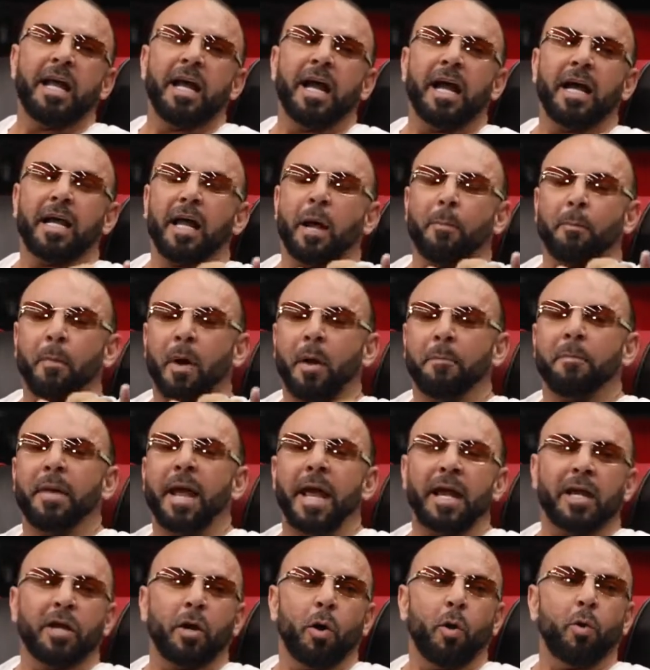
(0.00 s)
I got my
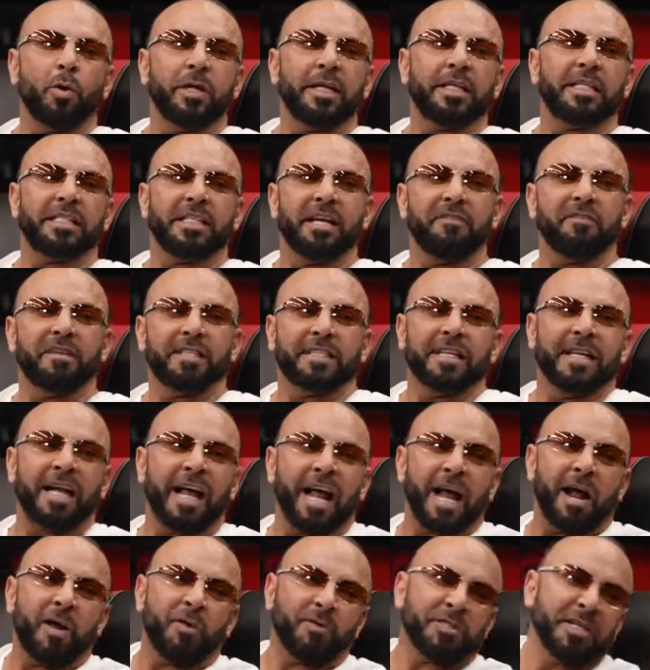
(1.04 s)
man, Cody Stevens in the
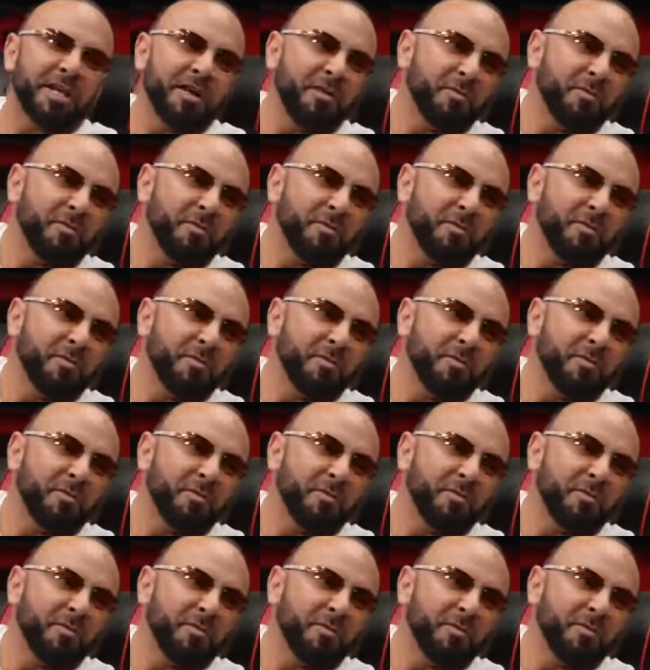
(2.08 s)
house.